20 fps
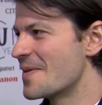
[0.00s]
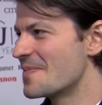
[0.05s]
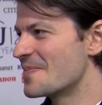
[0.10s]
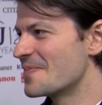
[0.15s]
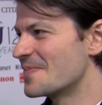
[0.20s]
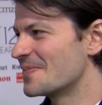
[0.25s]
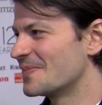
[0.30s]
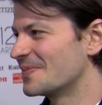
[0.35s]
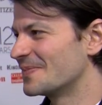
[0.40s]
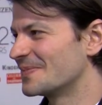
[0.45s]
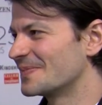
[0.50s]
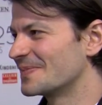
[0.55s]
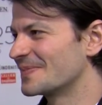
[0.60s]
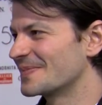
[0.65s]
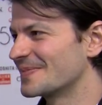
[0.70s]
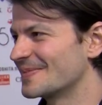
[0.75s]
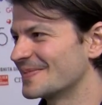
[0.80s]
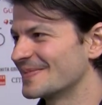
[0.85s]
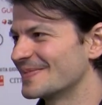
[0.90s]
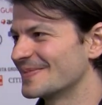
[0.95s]

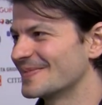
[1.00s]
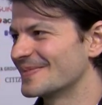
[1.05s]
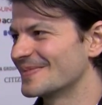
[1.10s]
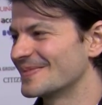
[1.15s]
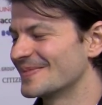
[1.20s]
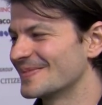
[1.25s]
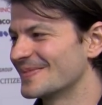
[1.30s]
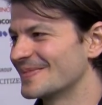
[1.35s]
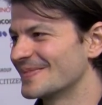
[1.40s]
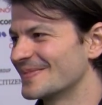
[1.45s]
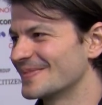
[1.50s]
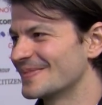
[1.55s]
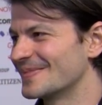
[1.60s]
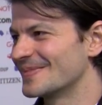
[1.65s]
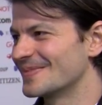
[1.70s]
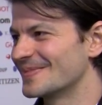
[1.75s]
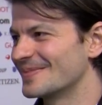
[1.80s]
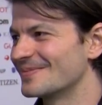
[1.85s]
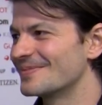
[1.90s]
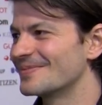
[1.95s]

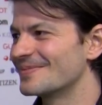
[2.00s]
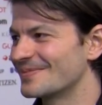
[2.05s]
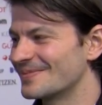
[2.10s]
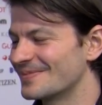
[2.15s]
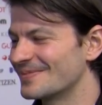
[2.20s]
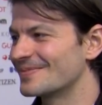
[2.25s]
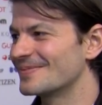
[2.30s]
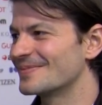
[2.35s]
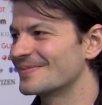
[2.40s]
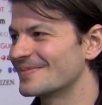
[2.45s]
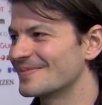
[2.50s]
The person shown says nothing.